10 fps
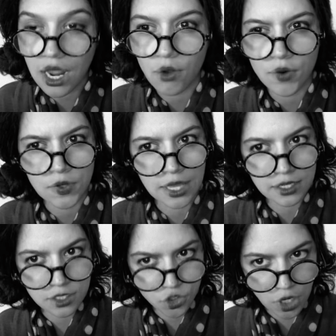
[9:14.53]
However,
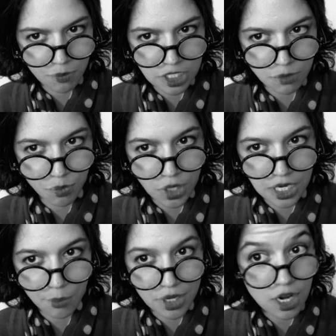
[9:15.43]
that does strike me as
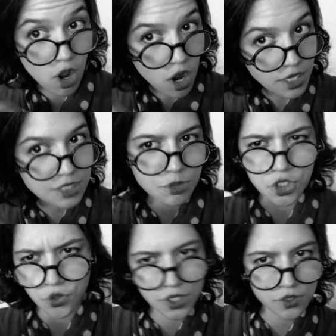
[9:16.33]
being a bit odd because
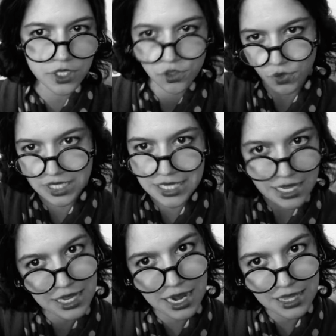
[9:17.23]
Mr. Crystal doesn't really
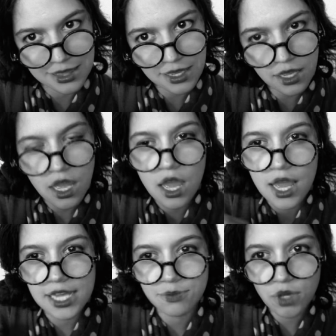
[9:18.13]
take anything
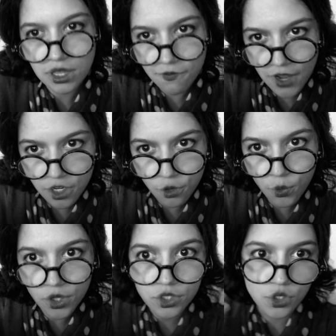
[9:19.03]
as being the final
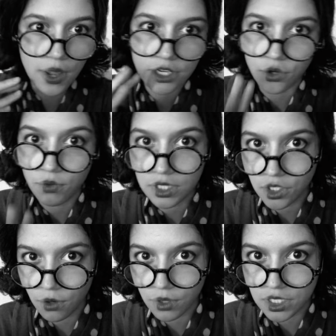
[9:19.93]
word, so I don't really
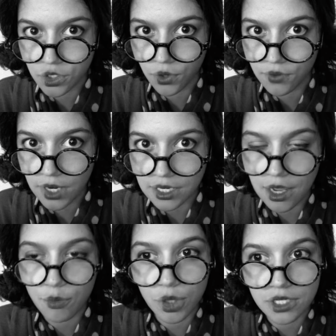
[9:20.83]
know what he's doing right
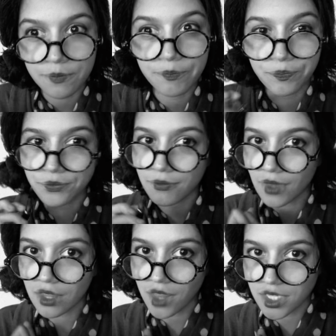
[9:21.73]
now, but
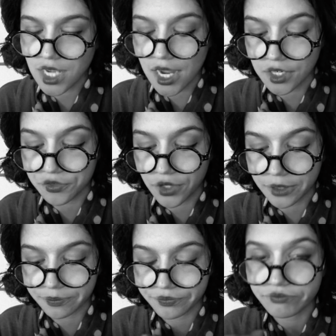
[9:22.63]
that's kind of um,